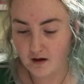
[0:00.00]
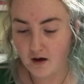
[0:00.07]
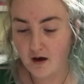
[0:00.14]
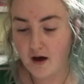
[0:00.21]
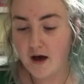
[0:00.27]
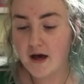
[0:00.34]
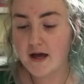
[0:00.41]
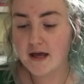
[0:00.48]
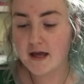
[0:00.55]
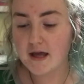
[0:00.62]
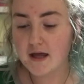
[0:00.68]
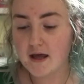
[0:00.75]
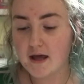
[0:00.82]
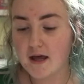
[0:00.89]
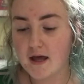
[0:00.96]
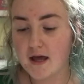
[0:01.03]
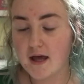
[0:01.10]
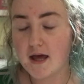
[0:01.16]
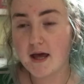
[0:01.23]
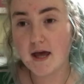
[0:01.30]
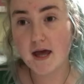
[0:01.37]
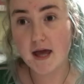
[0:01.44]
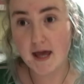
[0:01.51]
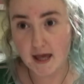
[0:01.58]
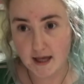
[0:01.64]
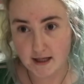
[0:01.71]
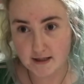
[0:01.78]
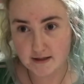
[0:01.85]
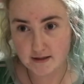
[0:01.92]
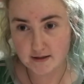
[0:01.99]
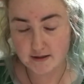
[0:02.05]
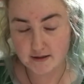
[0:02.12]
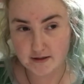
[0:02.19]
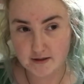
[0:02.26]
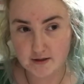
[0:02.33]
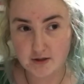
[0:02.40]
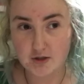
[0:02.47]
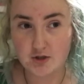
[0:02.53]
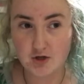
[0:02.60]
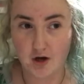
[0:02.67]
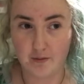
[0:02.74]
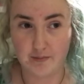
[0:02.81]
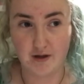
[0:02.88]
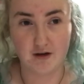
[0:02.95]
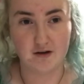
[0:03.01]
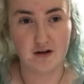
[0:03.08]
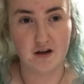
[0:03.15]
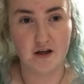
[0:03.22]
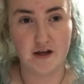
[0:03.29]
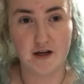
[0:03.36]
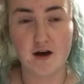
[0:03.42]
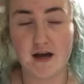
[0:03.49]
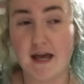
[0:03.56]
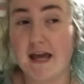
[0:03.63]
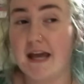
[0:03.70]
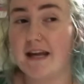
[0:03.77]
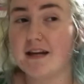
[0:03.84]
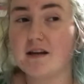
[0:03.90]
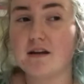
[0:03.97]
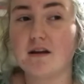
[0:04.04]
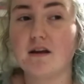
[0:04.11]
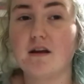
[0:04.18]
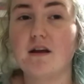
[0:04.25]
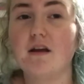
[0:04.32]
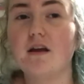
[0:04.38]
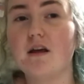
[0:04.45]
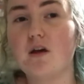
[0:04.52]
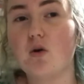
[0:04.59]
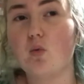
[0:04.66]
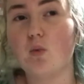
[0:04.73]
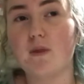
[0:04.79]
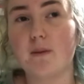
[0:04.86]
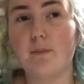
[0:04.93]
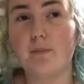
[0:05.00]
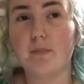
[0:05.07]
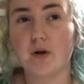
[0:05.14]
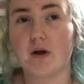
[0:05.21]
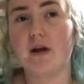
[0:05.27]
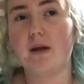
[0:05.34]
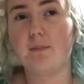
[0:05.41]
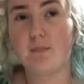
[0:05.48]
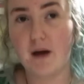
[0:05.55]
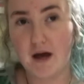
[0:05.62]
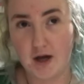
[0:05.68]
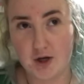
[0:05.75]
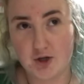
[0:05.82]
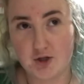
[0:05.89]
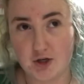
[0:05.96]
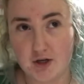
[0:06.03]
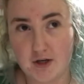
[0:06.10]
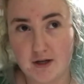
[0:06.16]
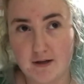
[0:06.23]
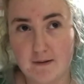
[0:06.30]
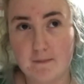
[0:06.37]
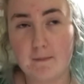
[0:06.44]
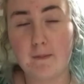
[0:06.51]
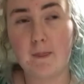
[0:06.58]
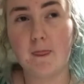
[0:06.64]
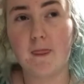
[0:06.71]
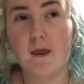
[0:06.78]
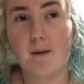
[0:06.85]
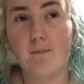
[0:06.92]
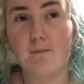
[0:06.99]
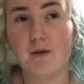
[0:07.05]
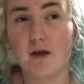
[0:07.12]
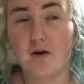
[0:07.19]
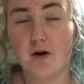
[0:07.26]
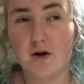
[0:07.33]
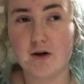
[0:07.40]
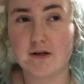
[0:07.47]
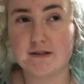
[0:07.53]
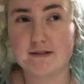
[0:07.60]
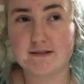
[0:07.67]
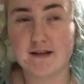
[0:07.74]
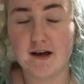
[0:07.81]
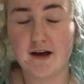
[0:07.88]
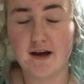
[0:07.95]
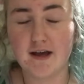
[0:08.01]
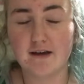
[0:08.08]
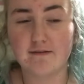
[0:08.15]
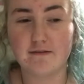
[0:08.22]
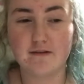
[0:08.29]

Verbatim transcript: I hate shopping online. I hate it with a burning passion because I have